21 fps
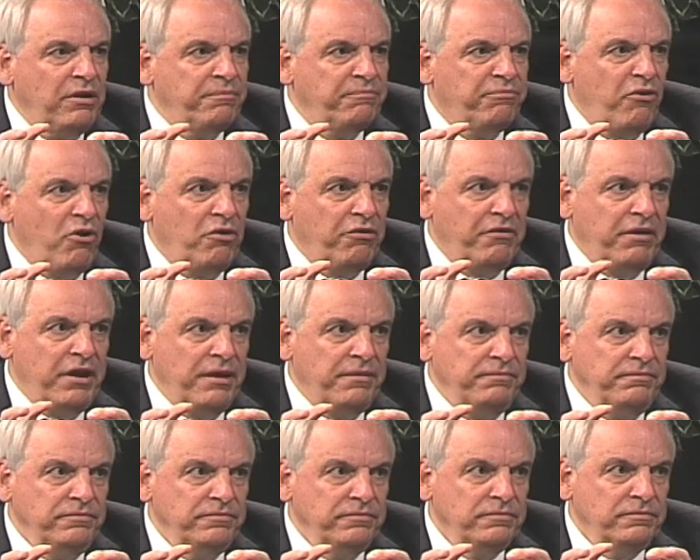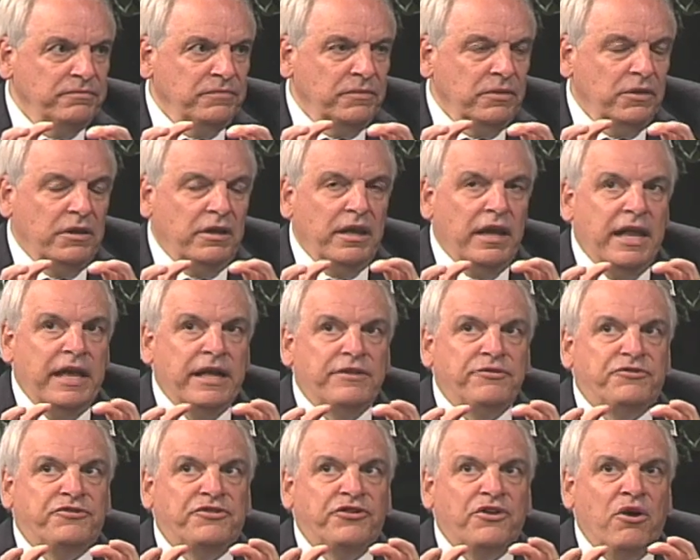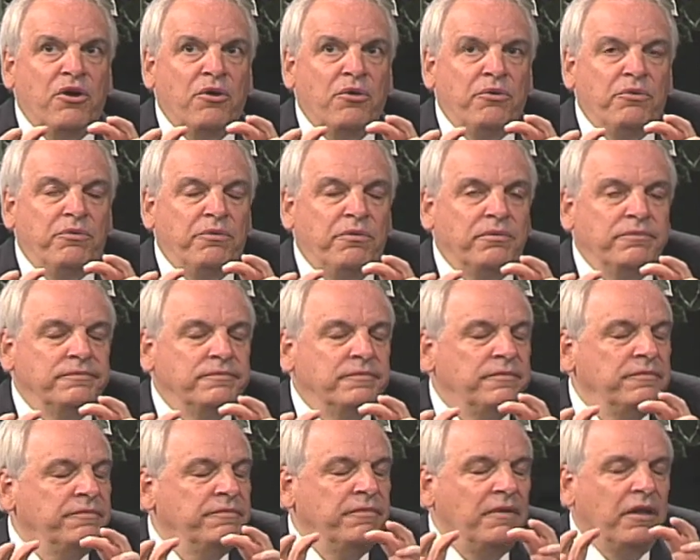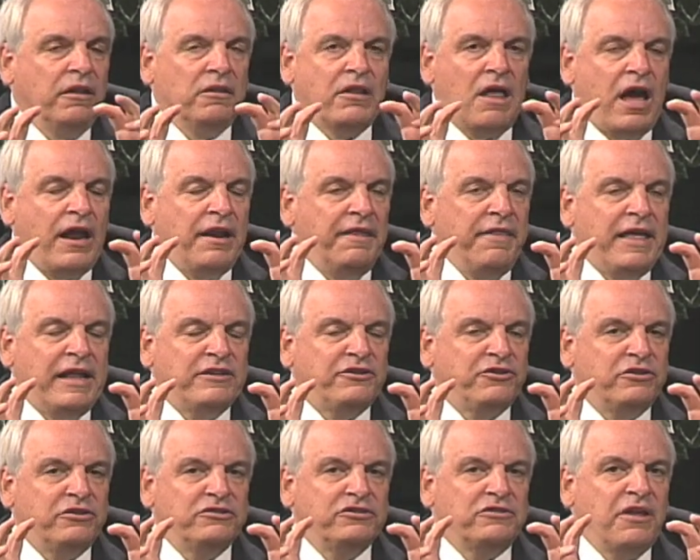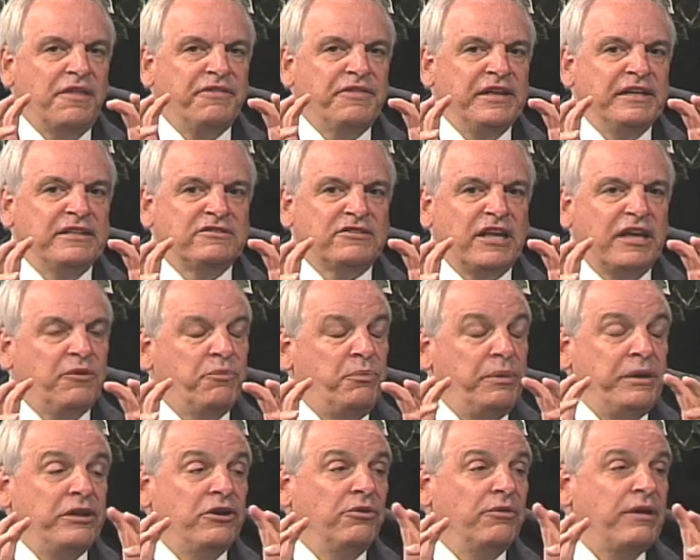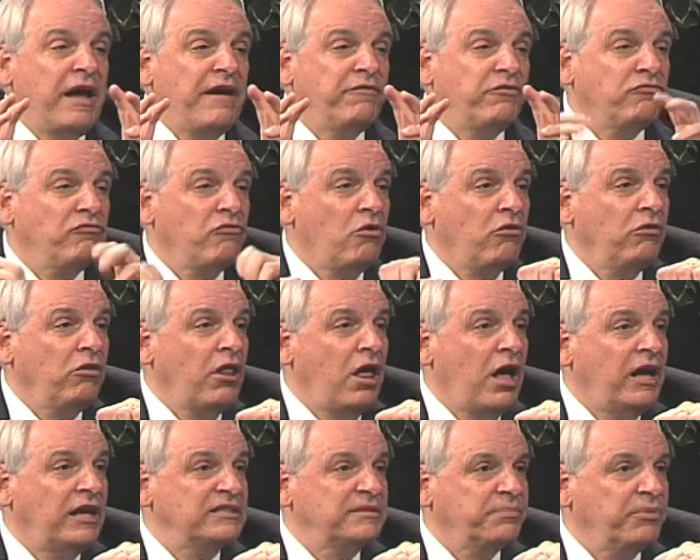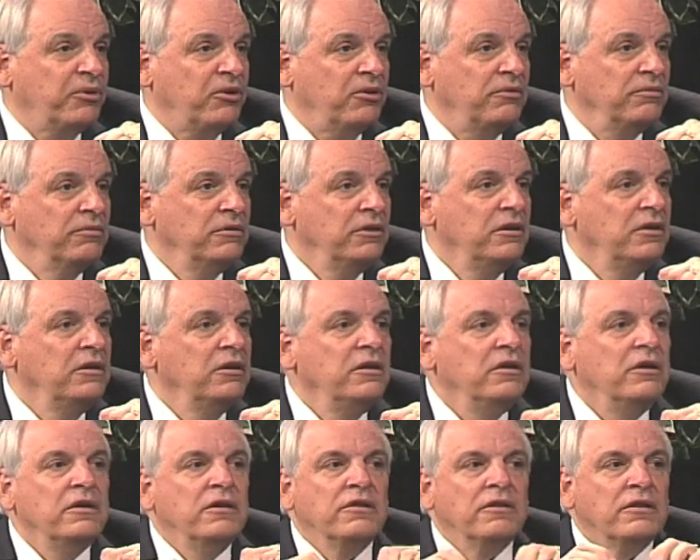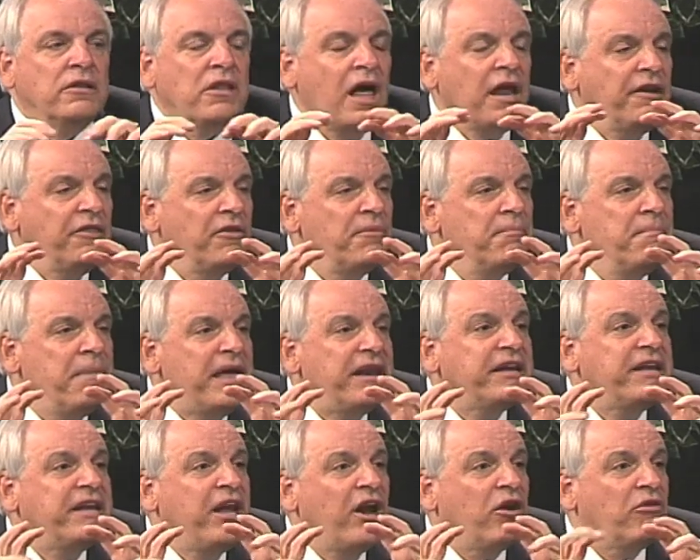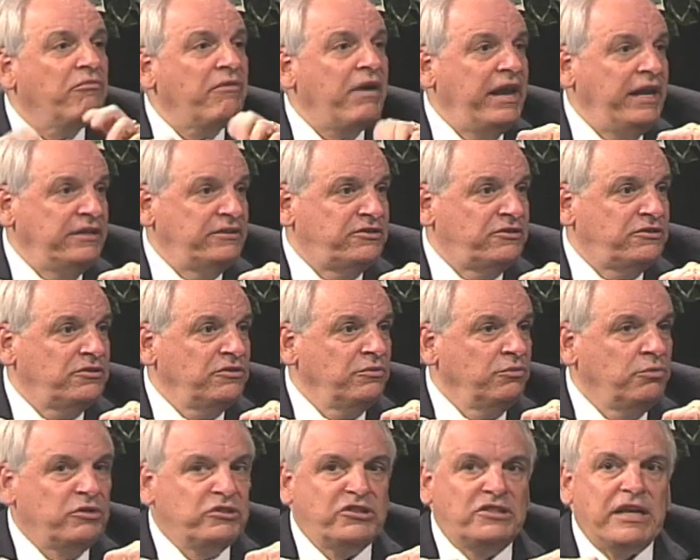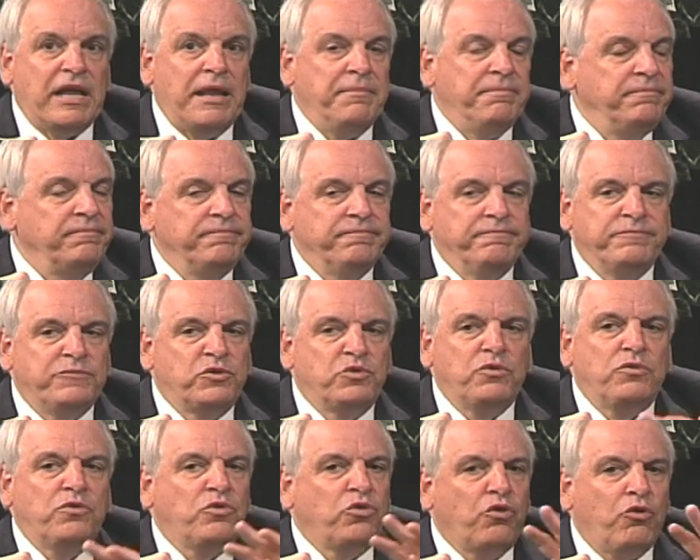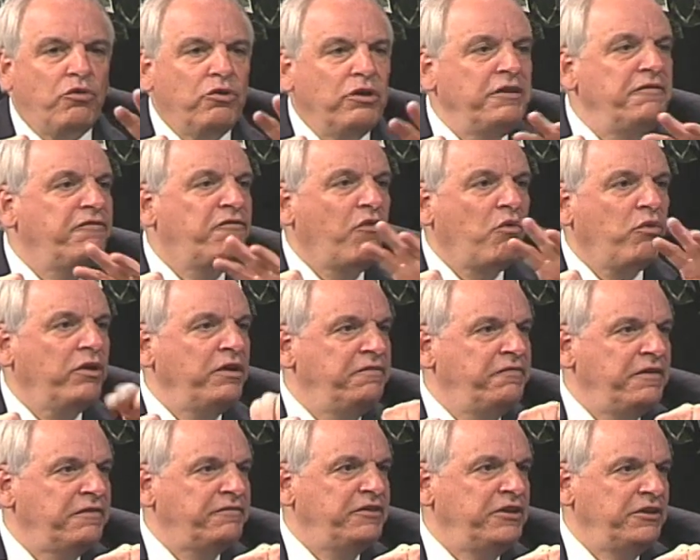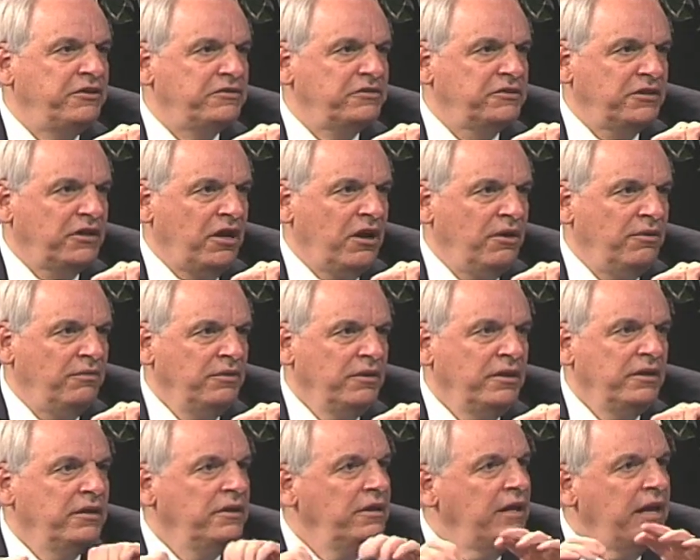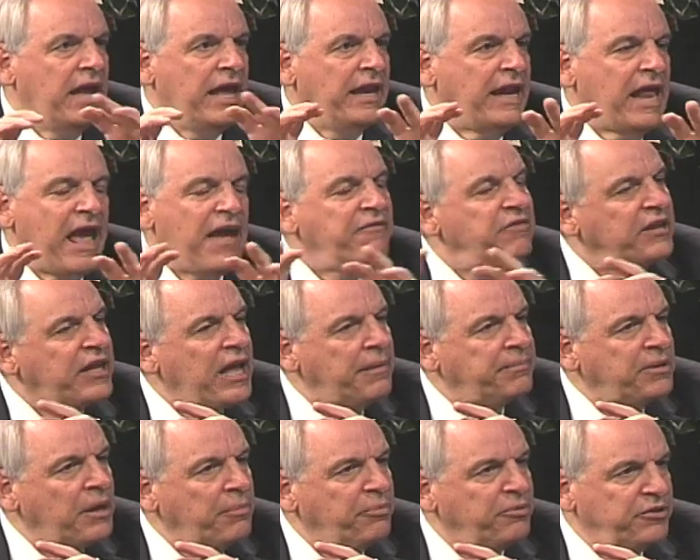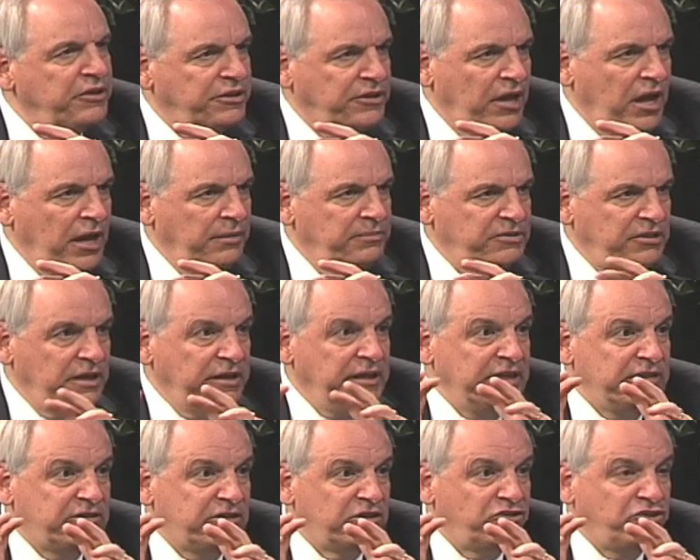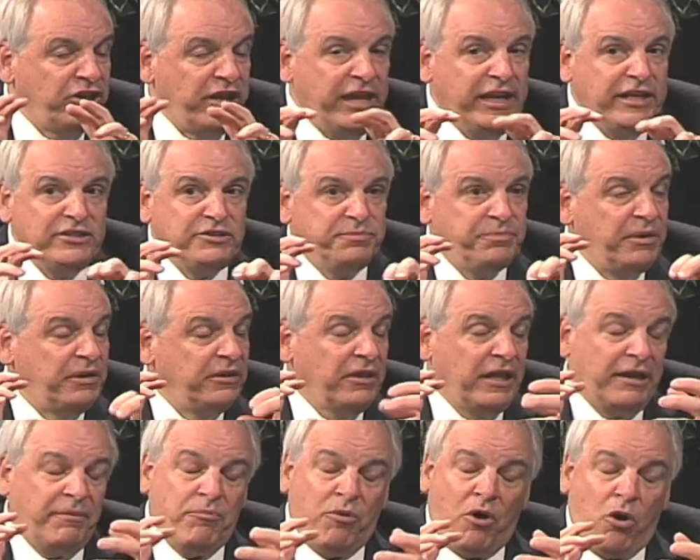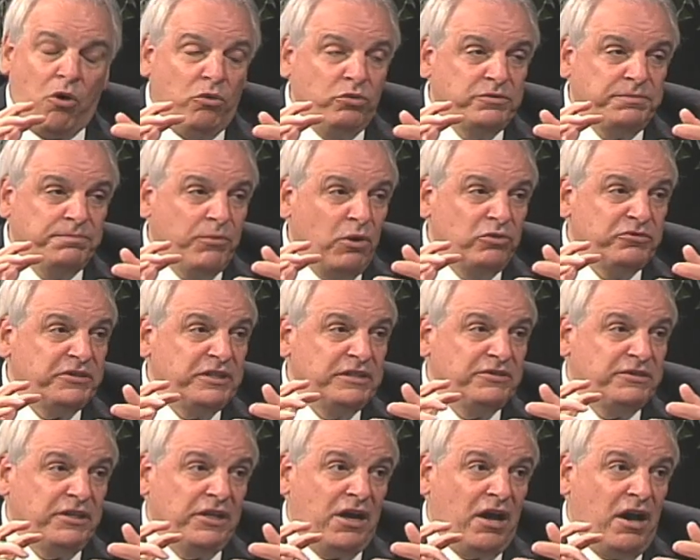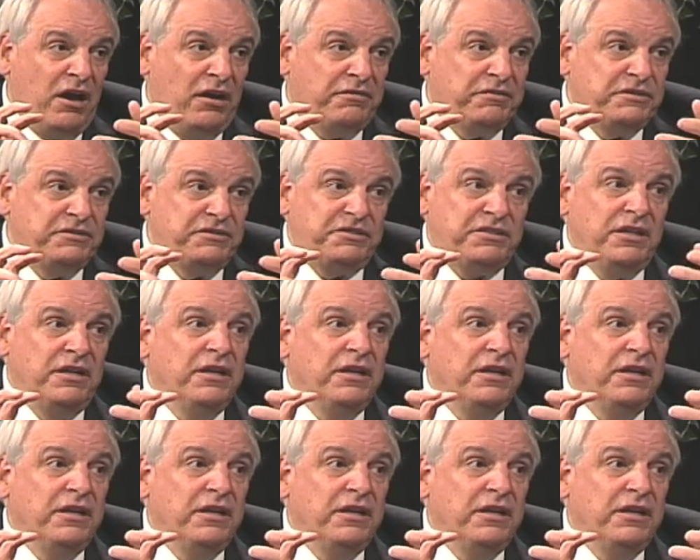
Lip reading: program, and so a lot of that turns on things like we don't have a rural hospital. A lot of the Medicare rates were set 30, 40, 50 years ago and haven't kept up with the times. It needs to change, but like most things in Congress,